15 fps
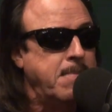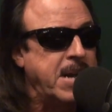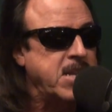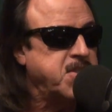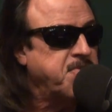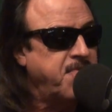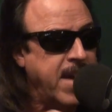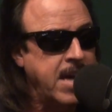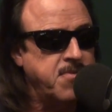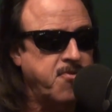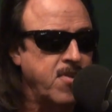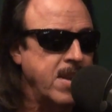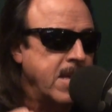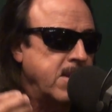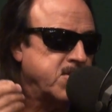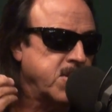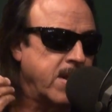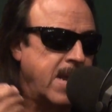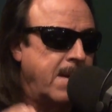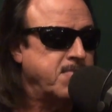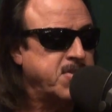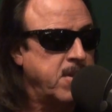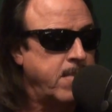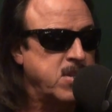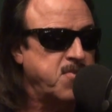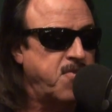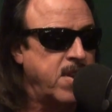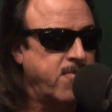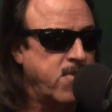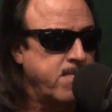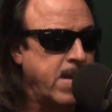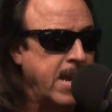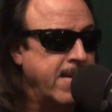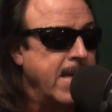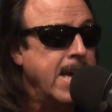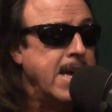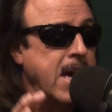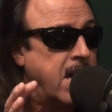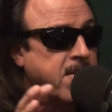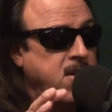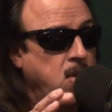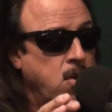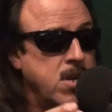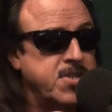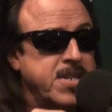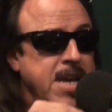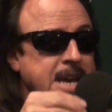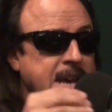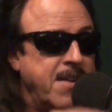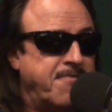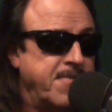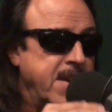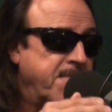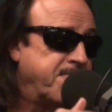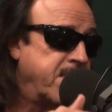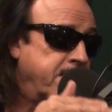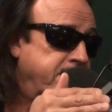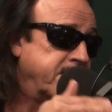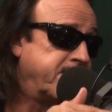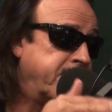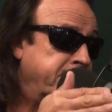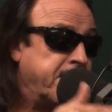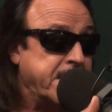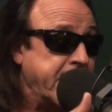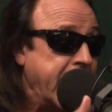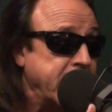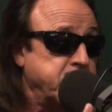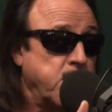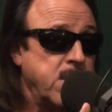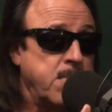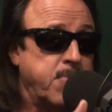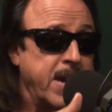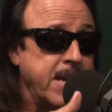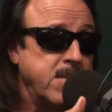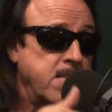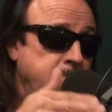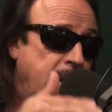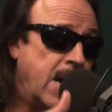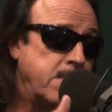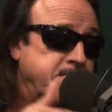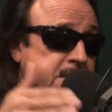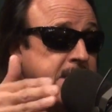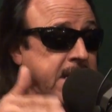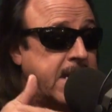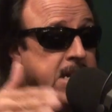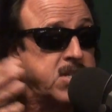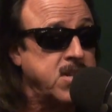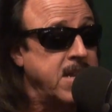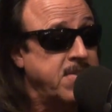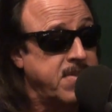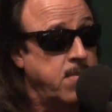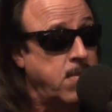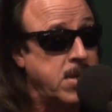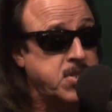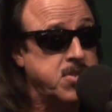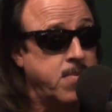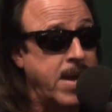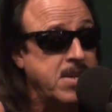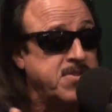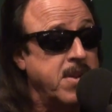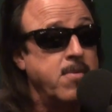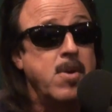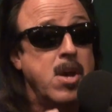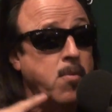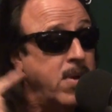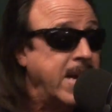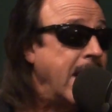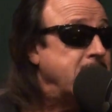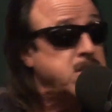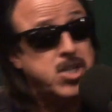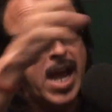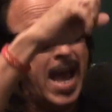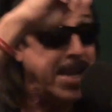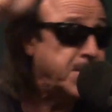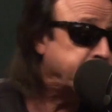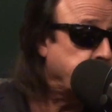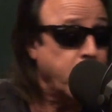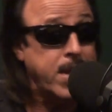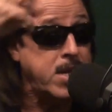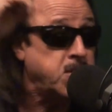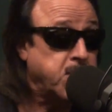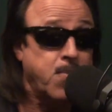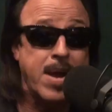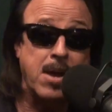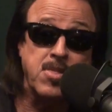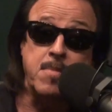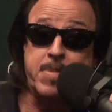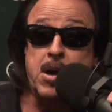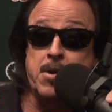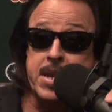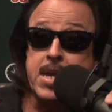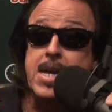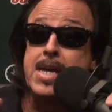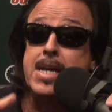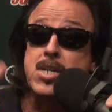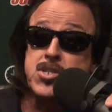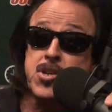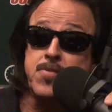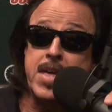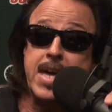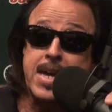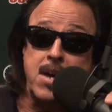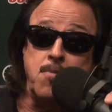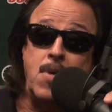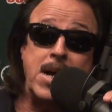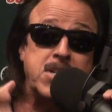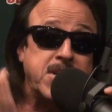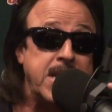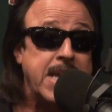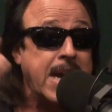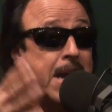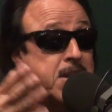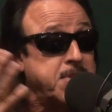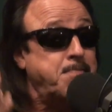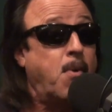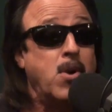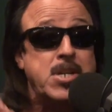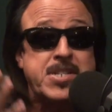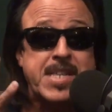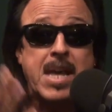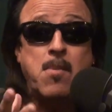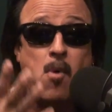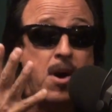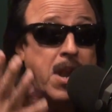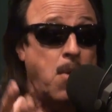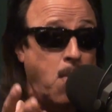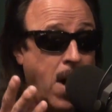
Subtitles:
But it's fan-friendly. It's going to have so much fun for everybody. And, of course, if the dads want to bring the moms and the kids and let them watch the wrestling, we got giant screens around the building so they can watch any kind of sports they want to